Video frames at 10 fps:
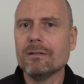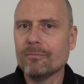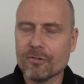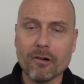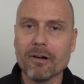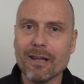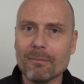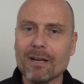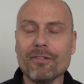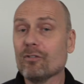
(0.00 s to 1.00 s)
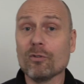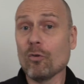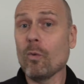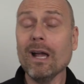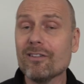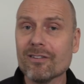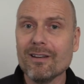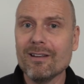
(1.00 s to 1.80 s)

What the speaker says: sorry, I mean, if this was a white